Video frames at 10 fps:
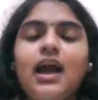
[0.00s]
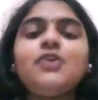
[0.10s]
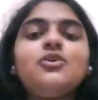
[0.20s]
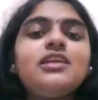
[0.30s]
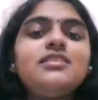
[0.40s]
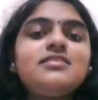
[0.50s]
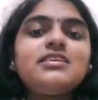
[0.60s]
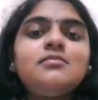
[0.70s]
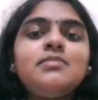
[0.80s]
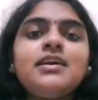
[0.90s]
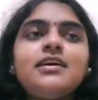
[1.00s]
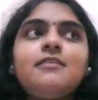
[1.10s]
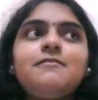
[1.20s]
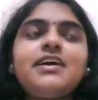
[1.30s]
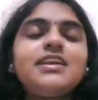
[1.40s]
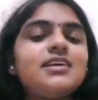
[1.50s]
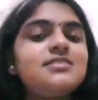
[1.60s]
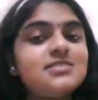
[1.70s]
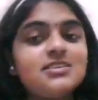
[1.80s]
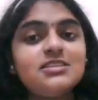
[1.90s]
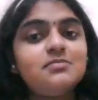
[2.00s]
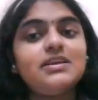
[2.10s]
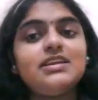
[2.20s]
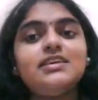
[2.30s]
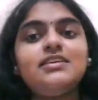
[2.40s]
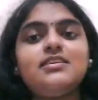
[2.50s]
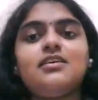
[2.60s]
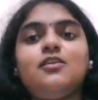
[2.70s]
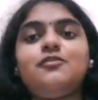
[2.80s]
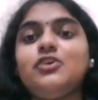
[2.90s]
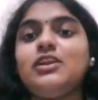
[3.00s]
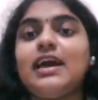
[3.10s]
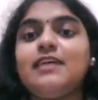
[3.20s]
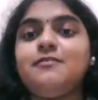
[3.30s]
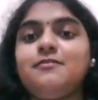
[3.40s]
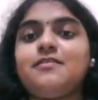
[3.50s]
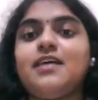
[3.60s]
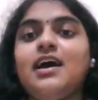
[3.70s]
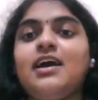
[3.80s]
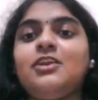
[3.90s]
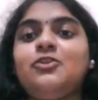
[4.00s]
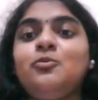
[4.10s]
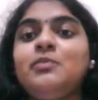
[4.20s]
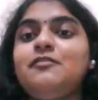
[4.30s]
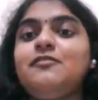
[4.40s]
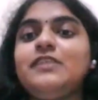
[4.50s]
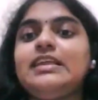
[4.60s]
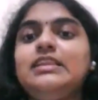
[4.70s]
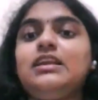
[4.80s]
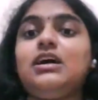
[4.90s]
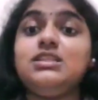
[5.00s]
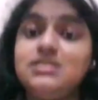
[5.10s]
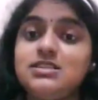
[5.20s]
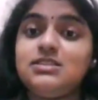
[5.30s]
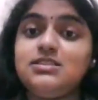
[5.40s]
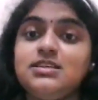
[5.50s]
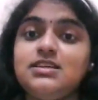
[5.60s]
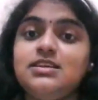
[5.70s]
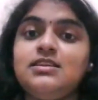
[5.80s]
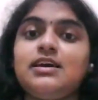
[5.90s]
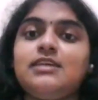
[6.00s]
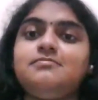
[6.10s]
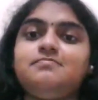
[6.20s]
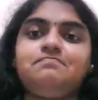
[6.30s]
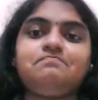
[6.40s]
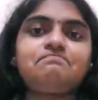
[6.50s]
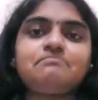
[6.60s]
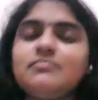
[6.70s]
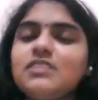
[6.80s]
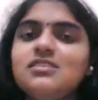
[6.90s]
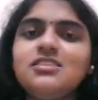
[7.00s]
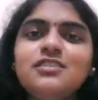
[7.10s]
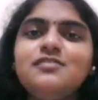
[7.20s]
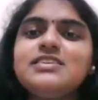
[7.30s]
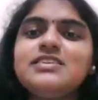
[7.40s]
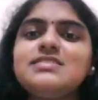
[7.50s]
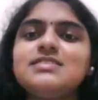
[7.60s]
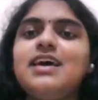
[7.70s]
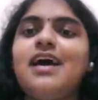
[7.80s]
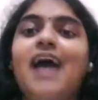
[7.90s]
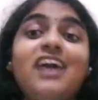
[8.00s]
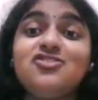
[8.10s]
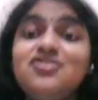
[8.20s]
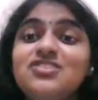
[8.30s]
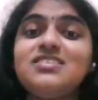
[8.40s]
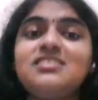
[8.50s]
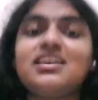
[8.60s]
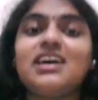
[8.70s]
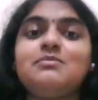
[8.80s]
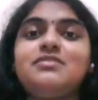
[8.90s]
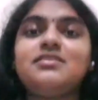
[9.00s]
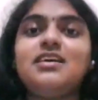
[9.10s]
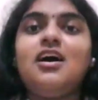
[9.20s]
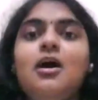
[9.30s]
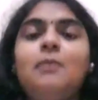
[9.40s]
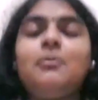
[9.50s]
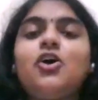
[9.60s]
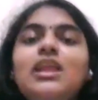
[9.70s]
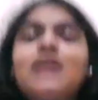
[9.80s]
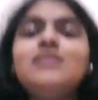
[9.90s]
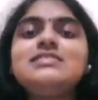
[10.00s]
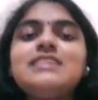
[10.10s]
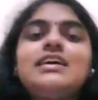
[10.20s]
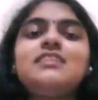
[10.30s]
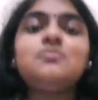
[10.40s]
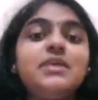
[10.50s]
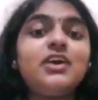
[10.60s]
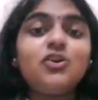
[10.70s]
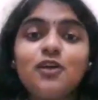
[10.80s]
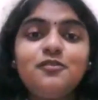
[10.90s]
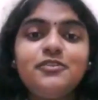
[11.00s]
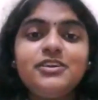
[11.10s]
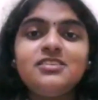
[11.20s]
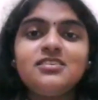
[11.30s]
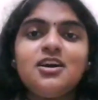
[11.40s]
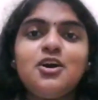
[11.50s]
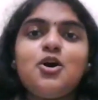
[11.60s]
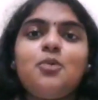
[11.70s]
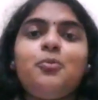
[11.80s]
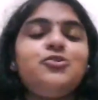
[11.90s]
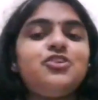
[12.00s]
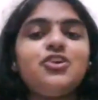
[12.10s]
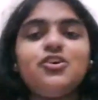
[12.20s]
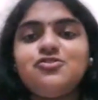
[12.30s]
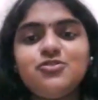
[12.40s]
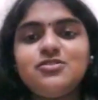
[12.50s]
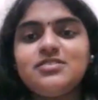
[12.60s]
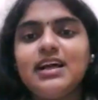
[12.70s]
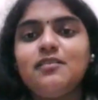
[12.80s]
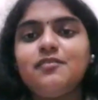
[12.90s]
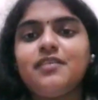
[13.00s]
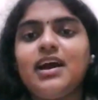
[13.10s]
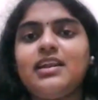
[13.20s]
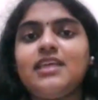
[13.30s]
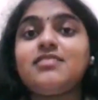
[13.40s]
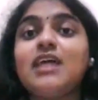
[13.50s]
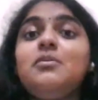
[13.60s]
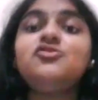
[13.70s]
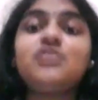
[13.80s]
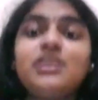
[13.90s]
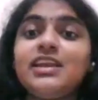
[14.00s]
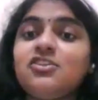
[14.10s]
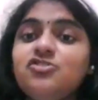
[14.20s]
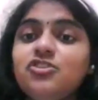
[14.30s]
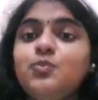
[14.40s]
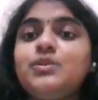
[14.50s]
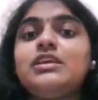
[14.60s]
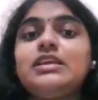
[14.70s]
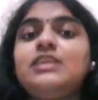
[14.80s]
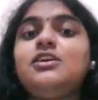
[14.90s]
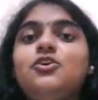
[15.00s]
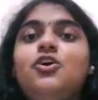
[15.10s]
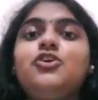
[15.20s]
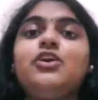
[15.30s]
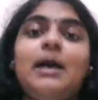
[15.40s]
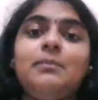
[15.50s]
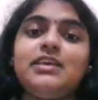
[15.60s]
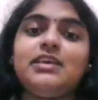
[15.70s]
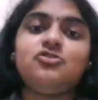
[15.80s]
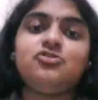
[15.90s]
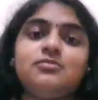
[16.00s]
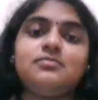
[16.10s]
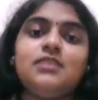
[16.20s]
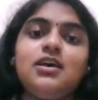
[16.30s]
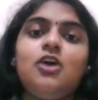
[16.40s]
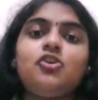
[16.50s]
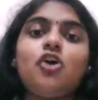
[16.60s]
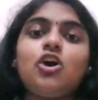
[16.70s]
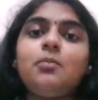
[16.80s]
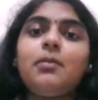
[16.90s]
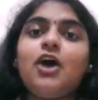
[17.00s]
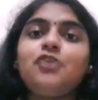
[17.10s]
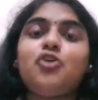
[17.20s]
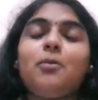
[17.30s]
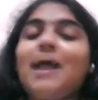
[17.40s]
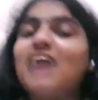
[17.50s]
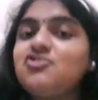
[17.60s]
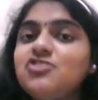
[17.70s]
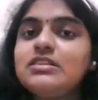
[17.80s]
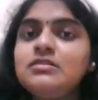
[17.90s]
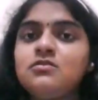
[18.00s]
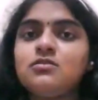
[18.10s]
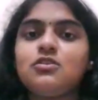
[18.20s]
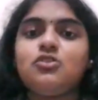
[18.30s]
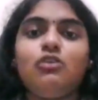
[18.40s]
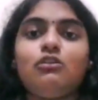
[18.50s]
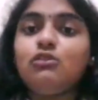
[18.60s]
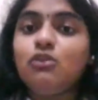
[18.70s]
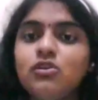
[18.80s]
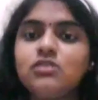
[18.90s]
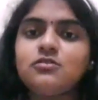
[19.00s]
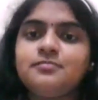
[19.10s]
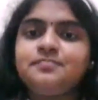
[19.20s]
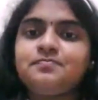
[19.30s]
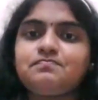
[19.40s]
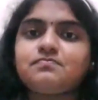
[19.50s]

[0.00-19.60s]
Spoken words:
I know that this can be a very uncertain period of your life, and you may feel uncertain and nervous, anxious at times. But all I'll say is be confident, portray your true self, and establish a connection with the reader on your application. Talk about your passions, your goals,